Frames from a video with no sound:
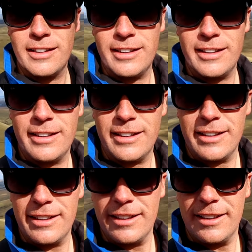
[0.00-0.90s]

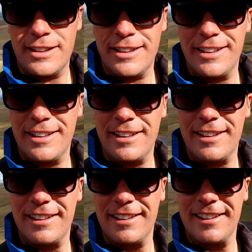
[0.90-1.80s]

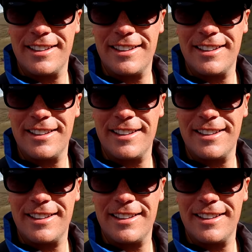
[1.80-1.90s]
No one is speaking in this clip.